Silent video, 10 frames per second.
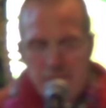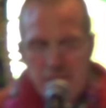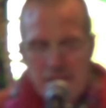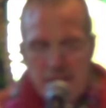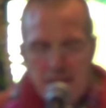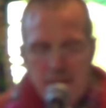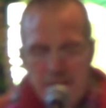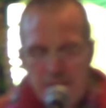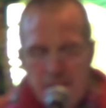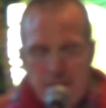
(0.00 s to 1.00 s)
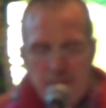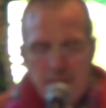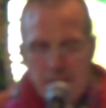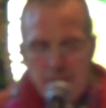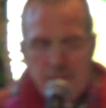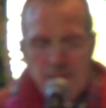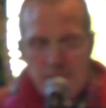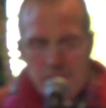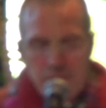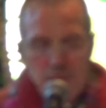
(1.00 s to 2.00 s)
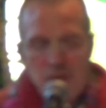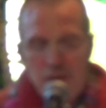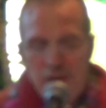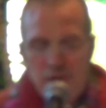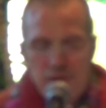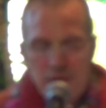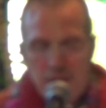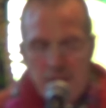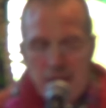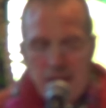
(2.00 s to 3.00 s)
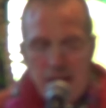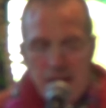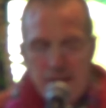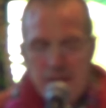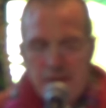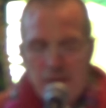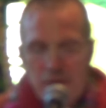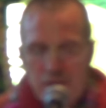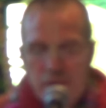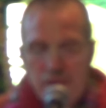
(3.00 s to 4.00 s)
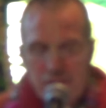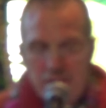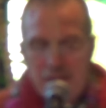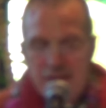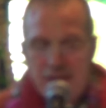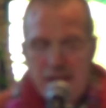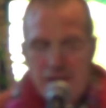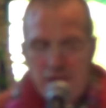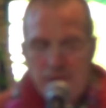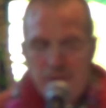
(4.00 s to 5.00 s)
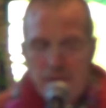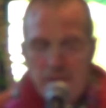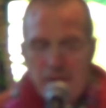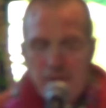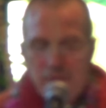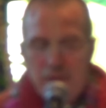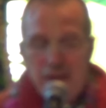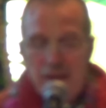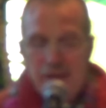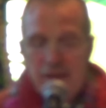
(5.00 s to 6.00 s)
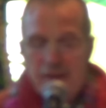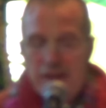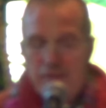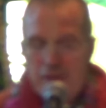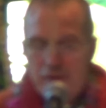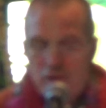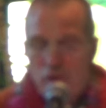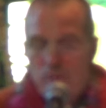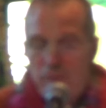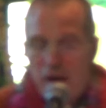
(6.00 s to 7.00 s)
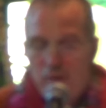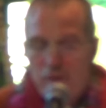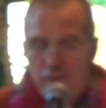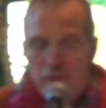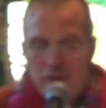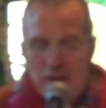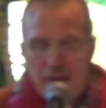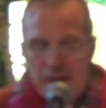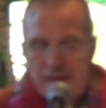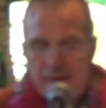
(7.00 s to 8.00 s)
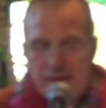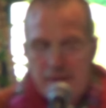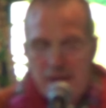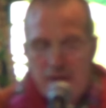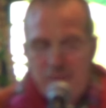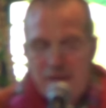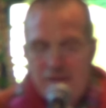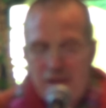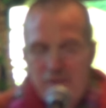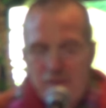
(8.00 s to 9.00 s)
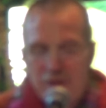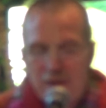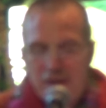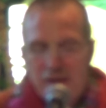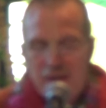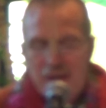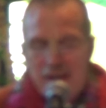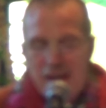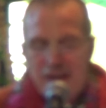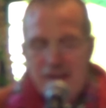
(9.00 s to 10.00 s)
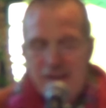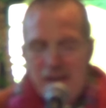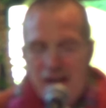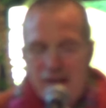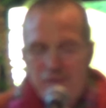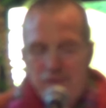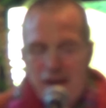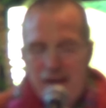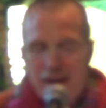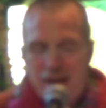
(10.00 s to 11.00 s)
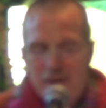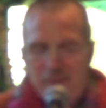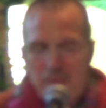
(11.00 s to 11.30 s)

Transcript: Vedic knowledge and also realization. We hear that they were so powerful at the time that they would ignite fire